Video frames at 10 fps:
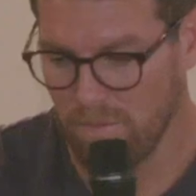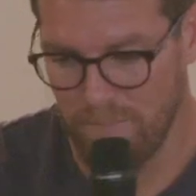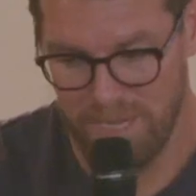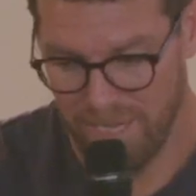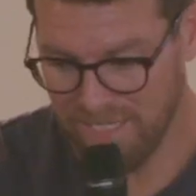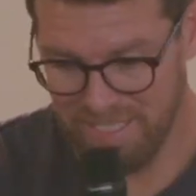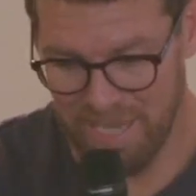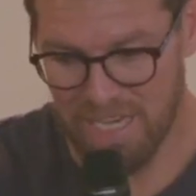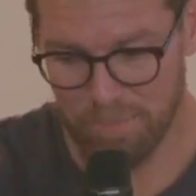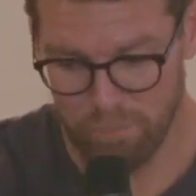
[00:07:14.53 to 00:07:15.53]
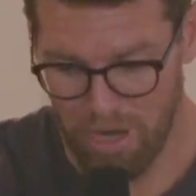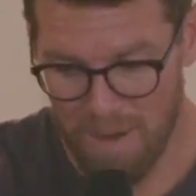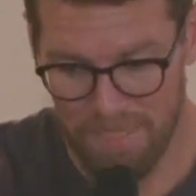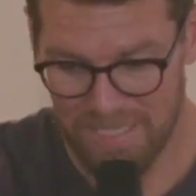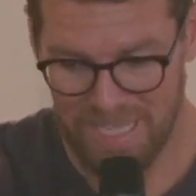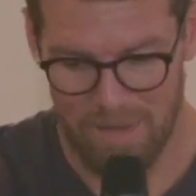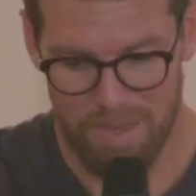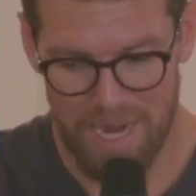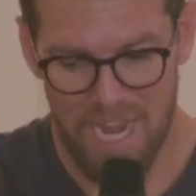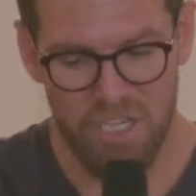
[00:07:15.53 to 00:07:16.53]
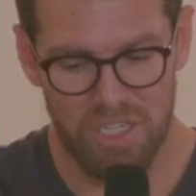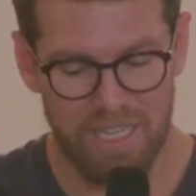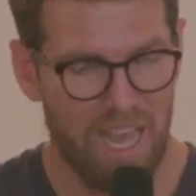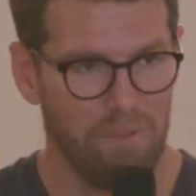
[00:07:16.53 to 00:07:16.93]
because God's promised him a nation that